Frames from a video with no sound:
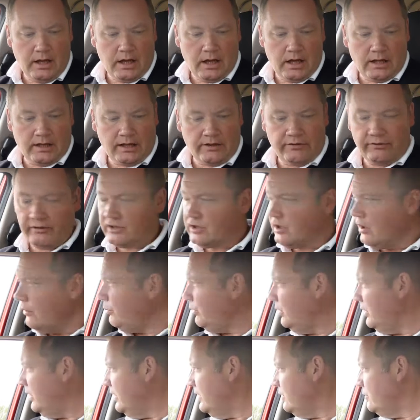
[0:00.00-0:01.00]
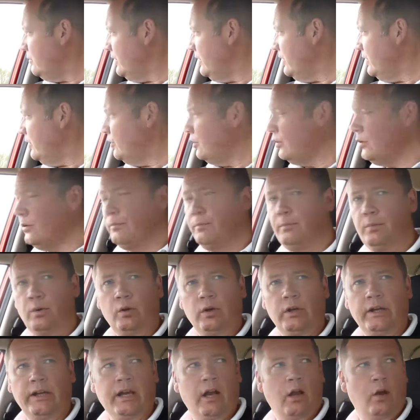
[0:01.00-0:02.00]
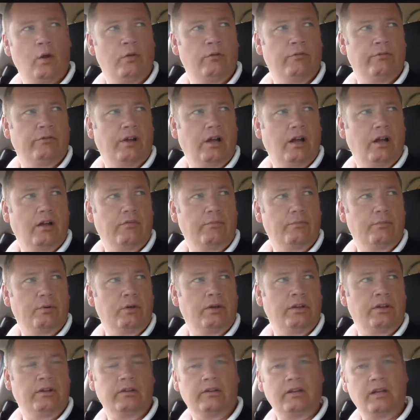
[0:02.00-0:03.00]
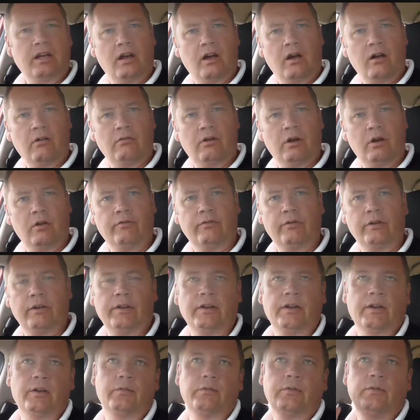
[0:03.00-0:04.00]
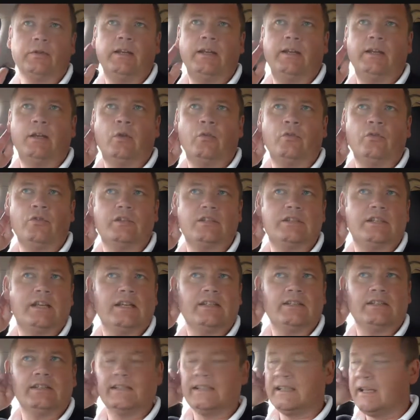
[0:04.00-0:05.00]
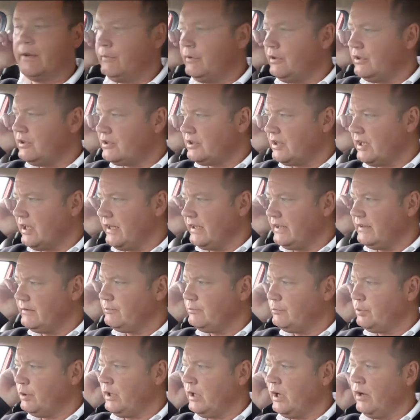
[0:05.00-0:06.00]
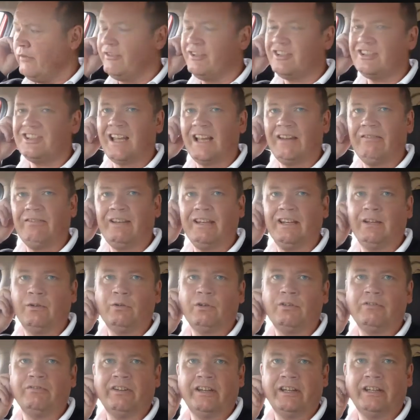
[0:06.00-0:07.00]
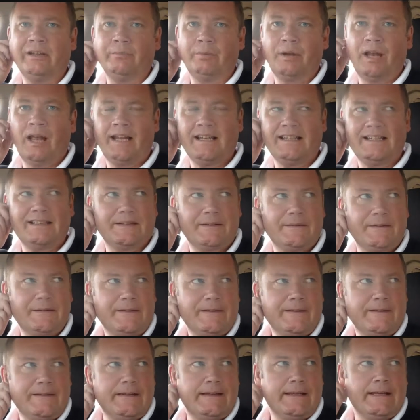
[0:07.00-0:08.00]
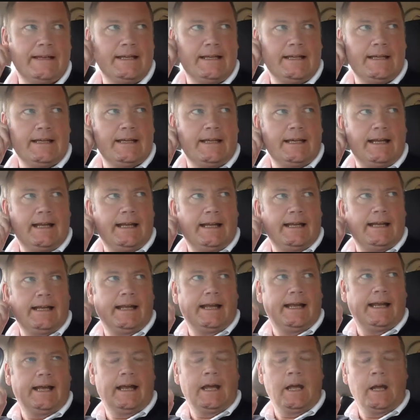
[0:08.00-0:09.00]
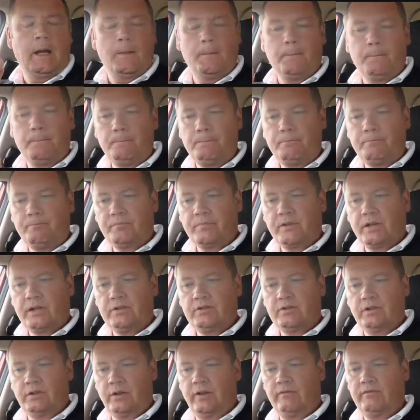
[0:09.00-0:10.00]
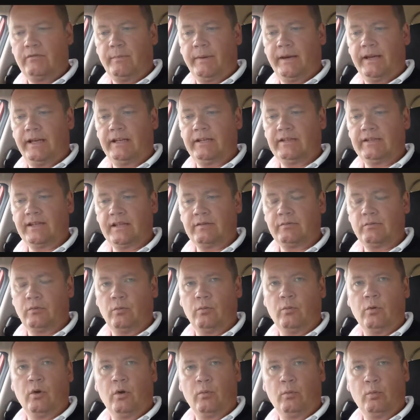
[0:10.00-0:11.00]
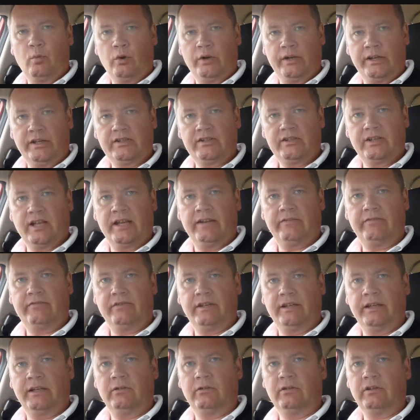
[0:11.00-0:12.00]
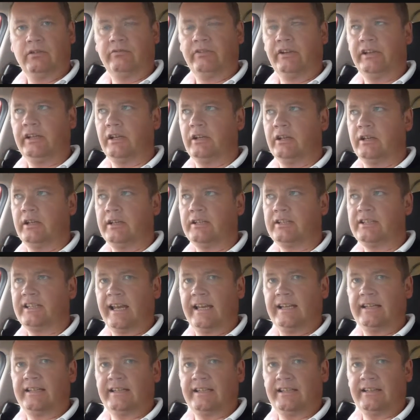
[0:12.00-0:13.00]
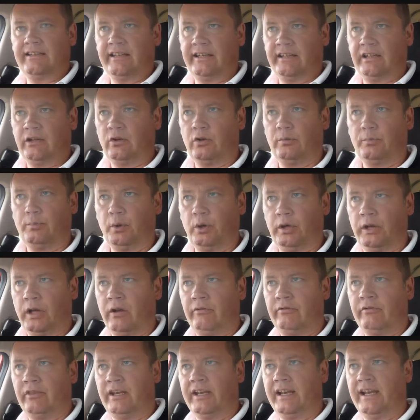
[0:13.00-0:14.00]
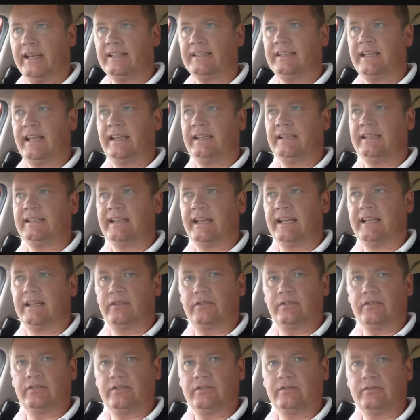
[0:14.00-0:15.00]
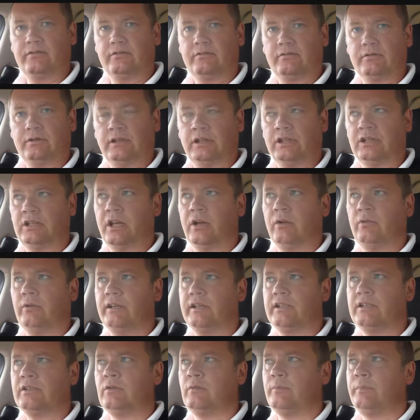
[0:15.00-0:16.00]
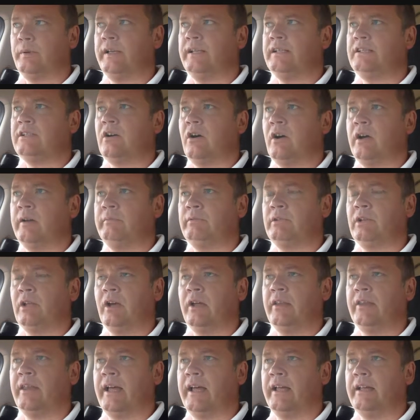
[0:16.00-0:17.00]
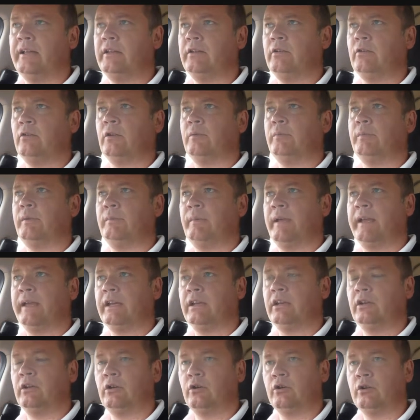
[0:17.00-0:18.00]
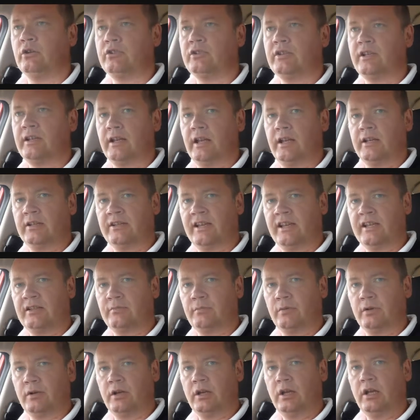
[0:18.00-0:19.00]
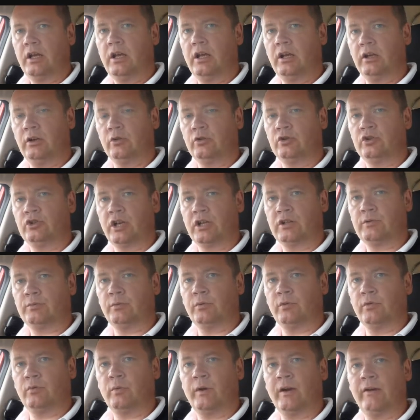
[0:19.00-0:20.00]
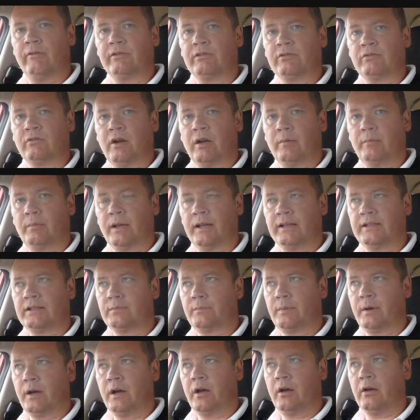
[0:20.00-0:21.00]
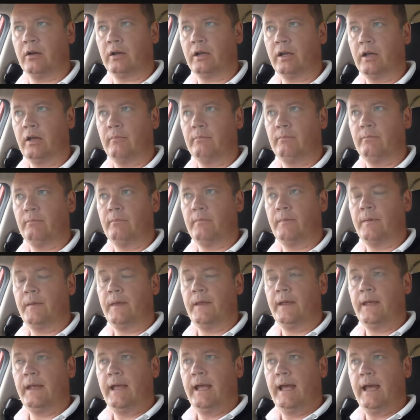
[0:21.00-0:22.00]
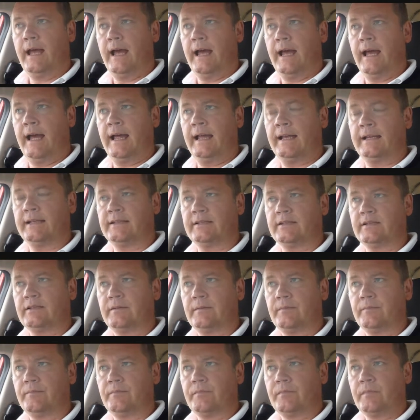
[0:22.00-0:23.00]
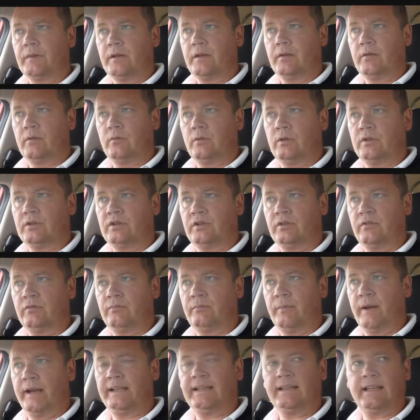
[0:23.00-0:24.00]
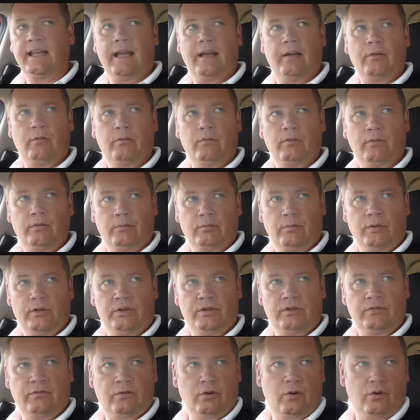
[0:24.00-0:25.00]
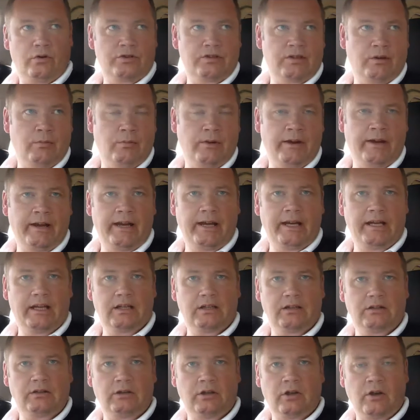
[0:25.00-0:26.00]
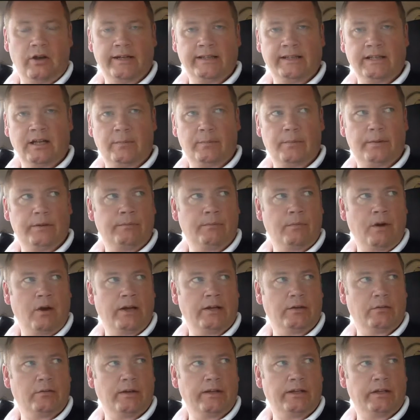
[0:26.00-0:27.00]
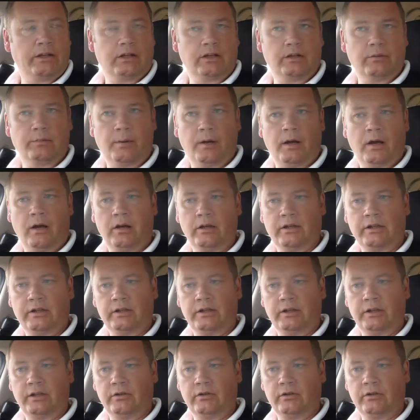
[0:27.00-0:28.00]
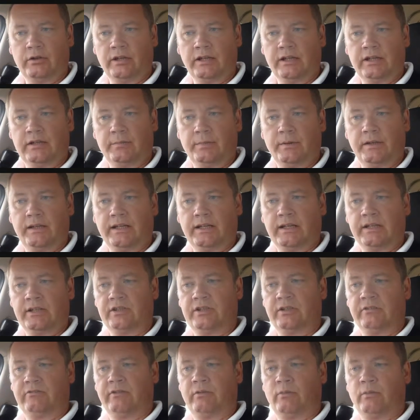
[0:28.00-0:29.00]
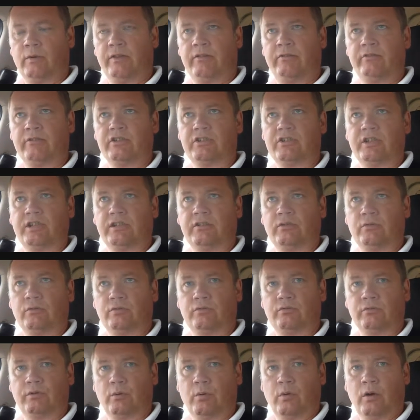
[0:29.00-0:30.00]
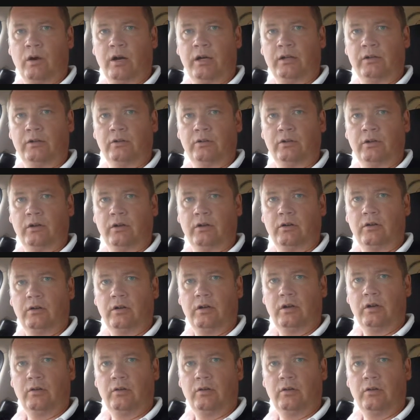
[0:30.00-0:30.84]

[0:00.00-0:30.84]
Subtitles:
Another example is when you're pulling the car over, and on the test examiners say pull it over a safe, legal, convenient place. So you have to make an assessment of what is safe, legal, convenient. There's a tendency to think you've got to pull it over in the next 10 seconds. You don't. It's not being timed like that. You've got to be making a good assessment, a good judgment of where is the right place to park. And once you've made that, once you've got somewhere lined up in mind where you're going to park, you need to be considering whether a signal is required or not.